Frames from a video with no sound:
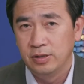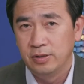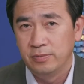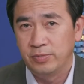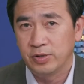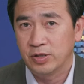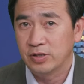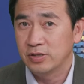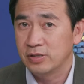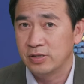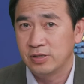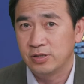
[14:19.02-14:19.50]

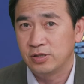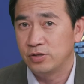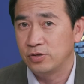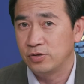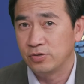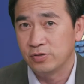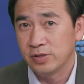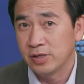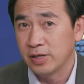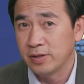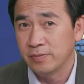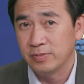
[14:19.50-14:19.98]
Because
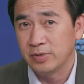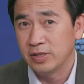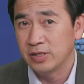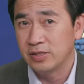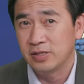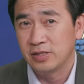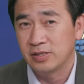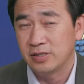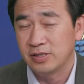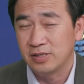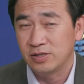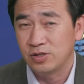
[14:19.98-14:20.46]
to them,
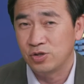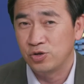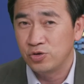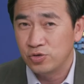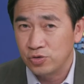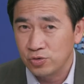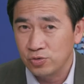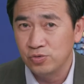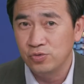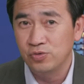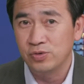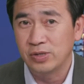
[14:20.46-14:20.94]
this is
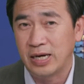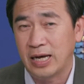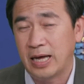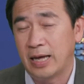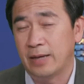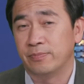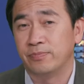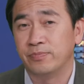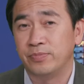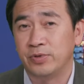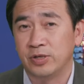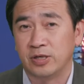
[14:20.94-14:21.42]
too
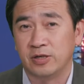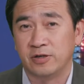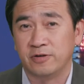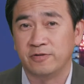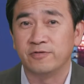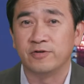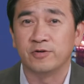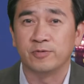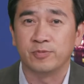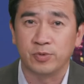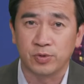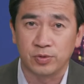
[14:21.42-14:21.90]

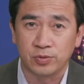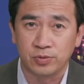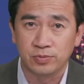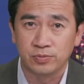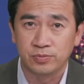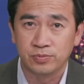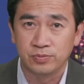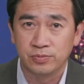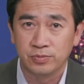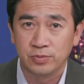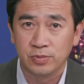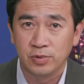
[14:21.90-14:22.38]
unbelievable.
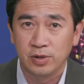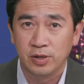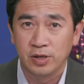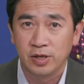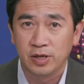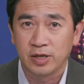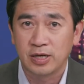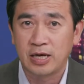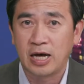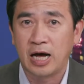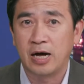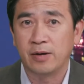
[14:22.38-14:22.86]

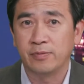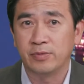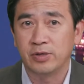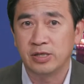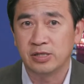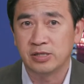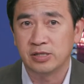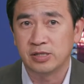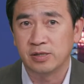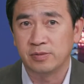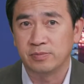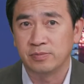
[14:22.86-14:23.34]

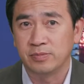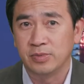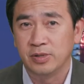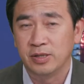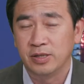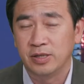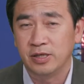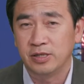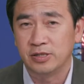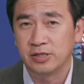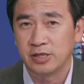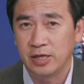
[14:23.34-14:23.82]
Communism
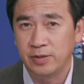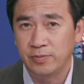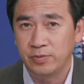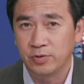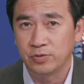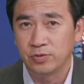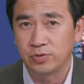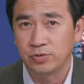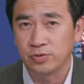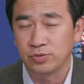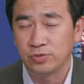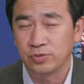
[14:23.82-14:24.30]
is
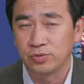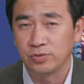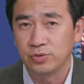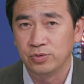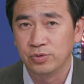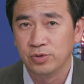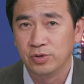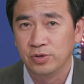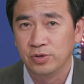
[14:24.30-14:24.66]
able to